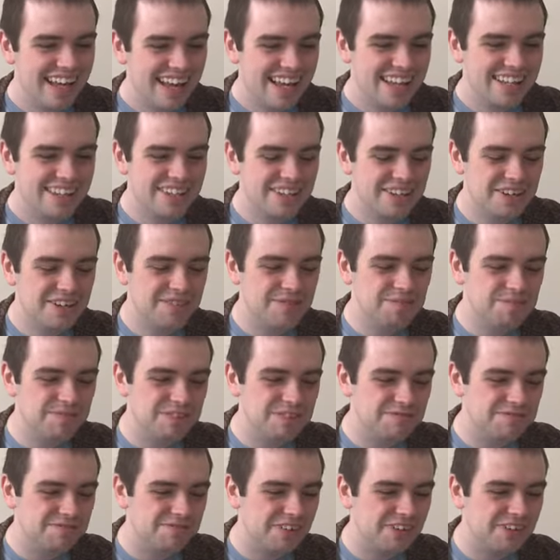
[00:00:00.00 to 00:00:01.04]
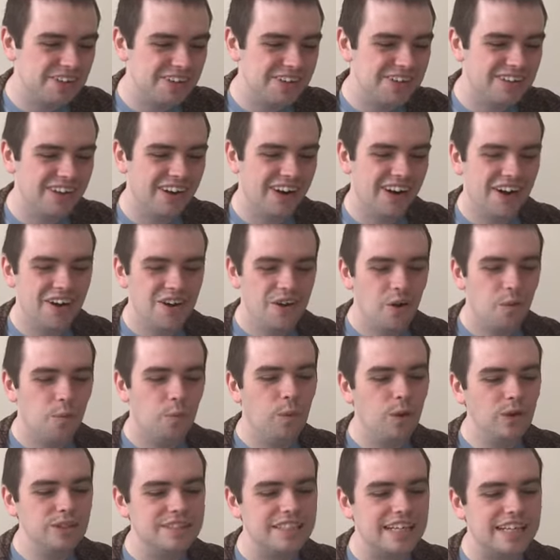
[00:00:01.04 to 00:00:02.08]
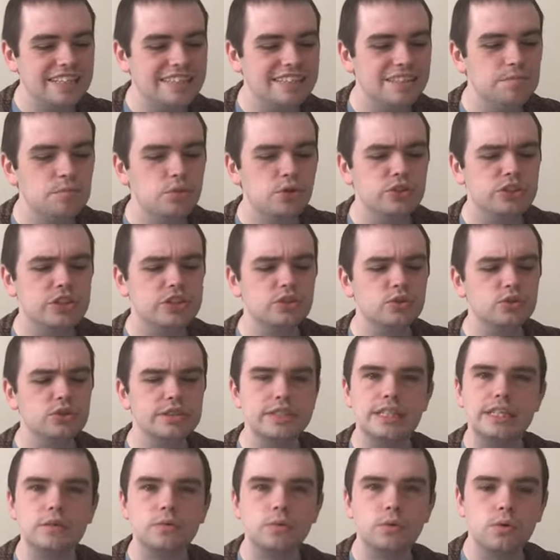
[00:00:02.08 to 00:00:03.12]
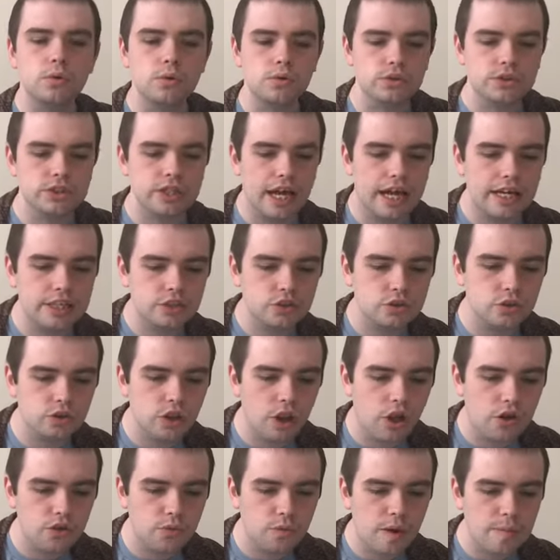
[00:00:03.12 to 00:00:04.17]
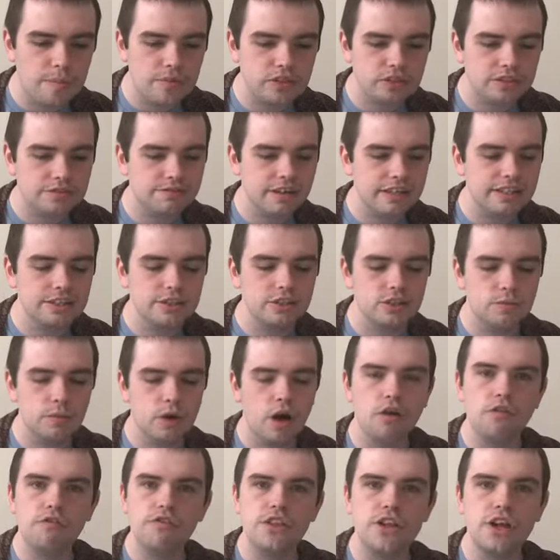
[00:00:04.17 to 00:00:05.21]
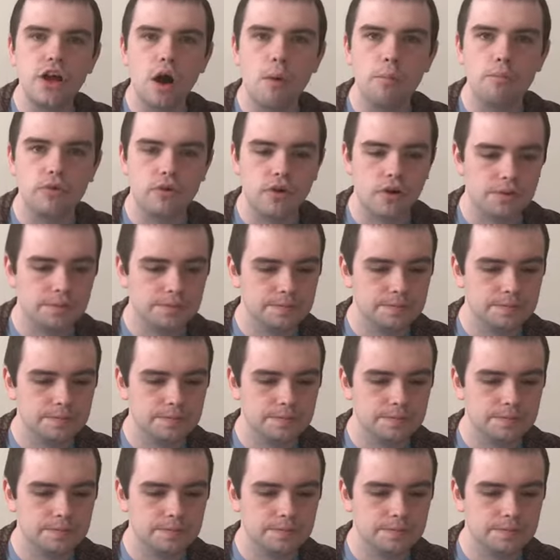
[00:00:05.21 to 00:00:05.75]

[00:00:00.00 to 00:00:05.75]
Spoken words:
Number 4. What is the musical sequel to Andrew Lloyd Webber's Phantom of the Opera?